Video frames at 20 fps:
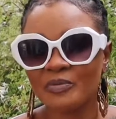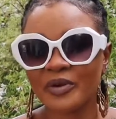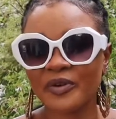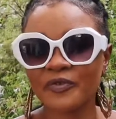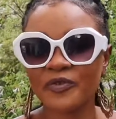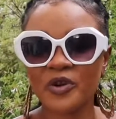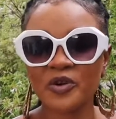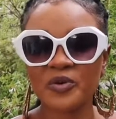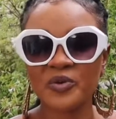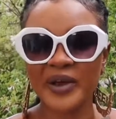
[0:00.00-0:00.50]

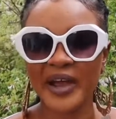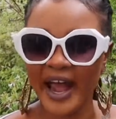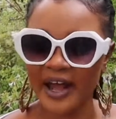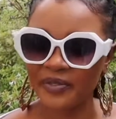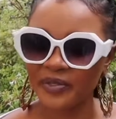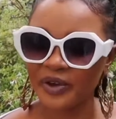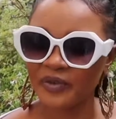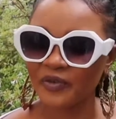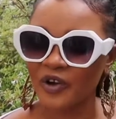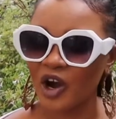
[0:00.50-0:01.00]
before we
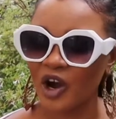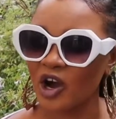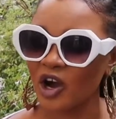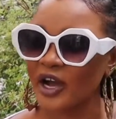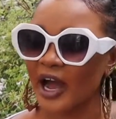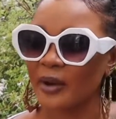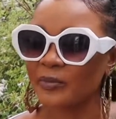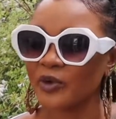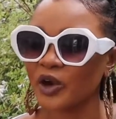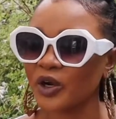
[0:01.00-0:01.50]
end the vlog
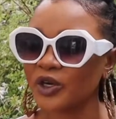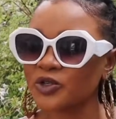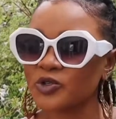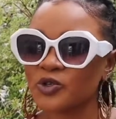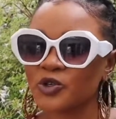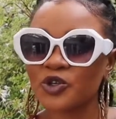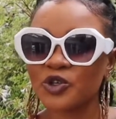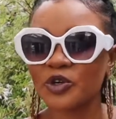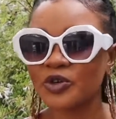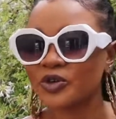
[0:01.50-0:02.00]
i'm going
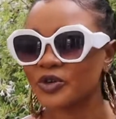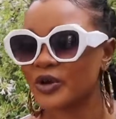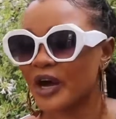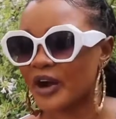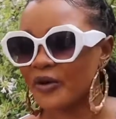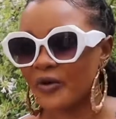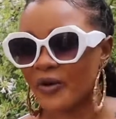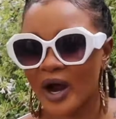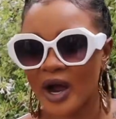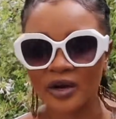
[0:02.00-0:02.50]
to show you
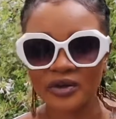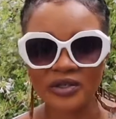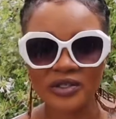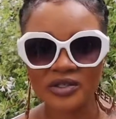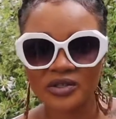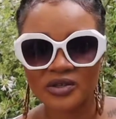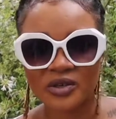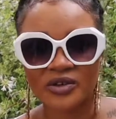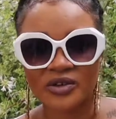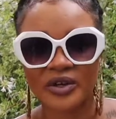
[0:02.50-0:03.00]
around
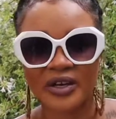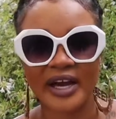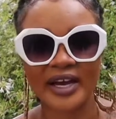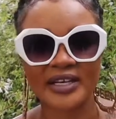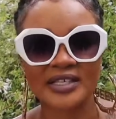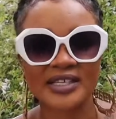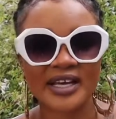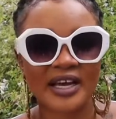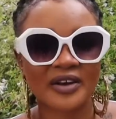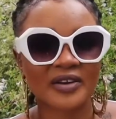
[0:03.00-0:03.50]
so you
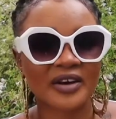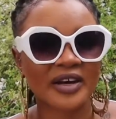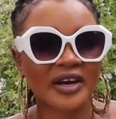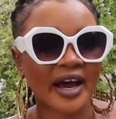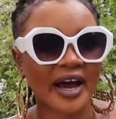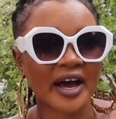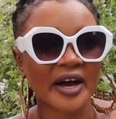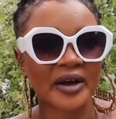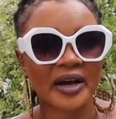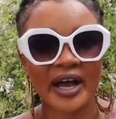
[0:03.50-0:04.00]
guys can
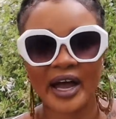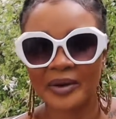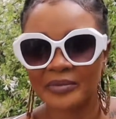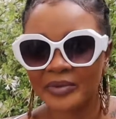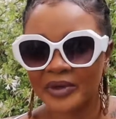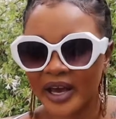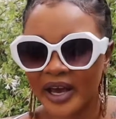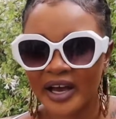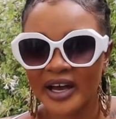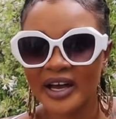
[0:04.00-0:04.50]
uh, come
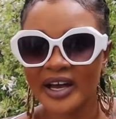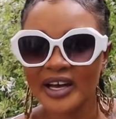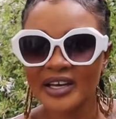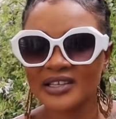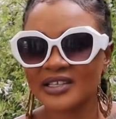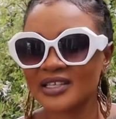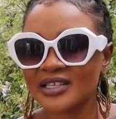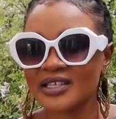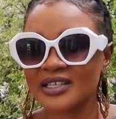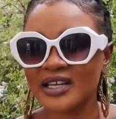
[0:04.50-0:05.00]
here
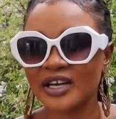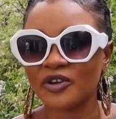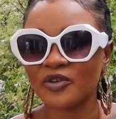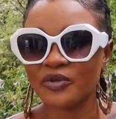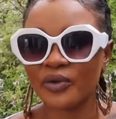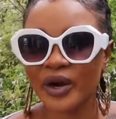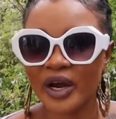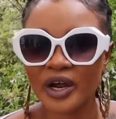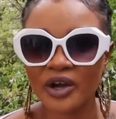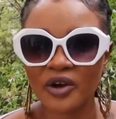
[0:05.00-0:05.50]
this is at
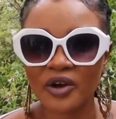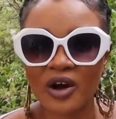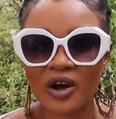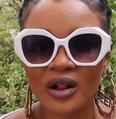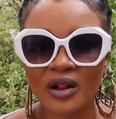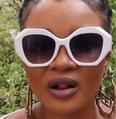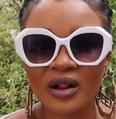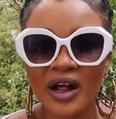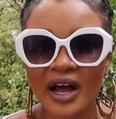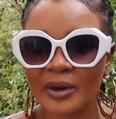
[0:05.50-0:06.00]

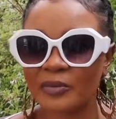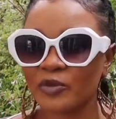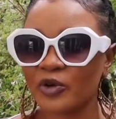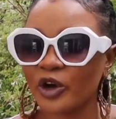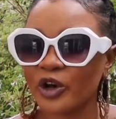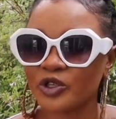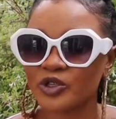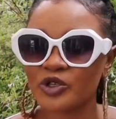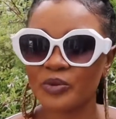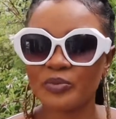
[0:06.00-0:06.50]
Craighall i'm
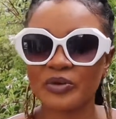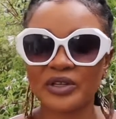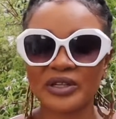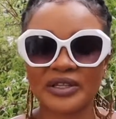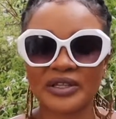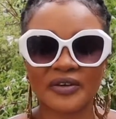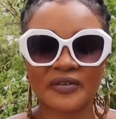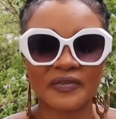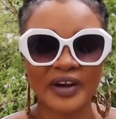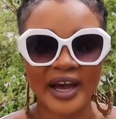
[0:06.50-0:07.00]
going to put
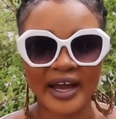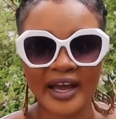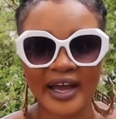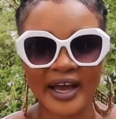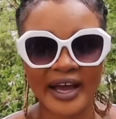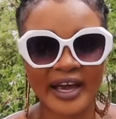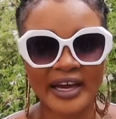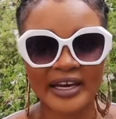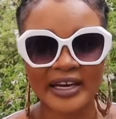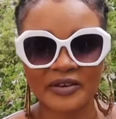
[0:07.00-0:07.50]
the
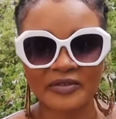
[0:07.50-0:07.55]
flyer and